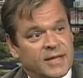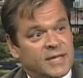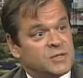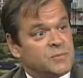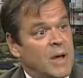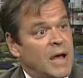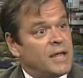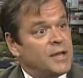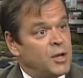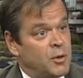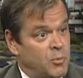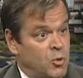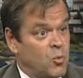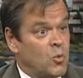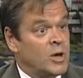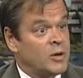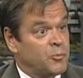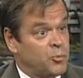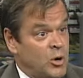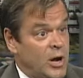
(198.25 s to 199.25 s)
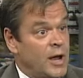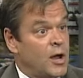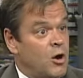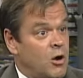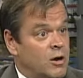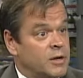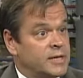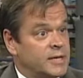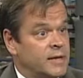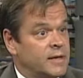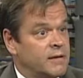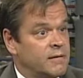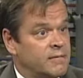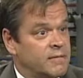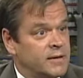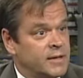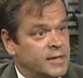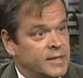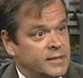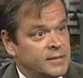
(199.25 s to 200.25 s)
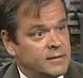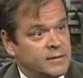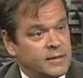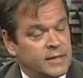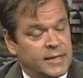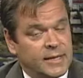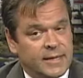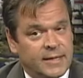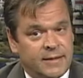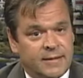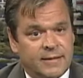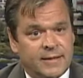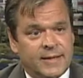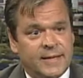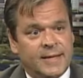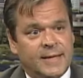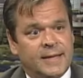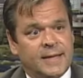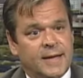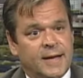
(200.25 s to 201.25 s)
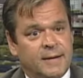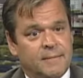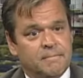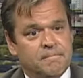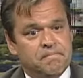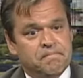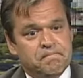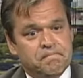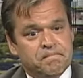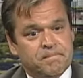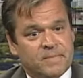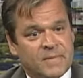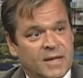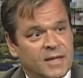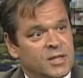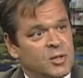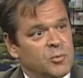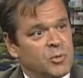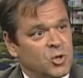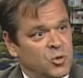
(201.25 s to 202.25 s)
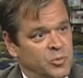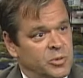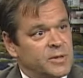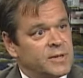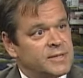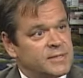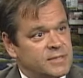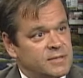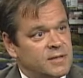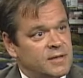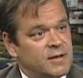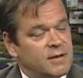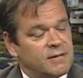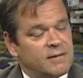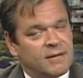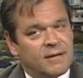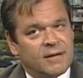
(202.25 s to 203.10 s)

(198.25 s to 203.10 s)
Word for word: is my number yes. one priority in, in the um, in the Middle Peninsula.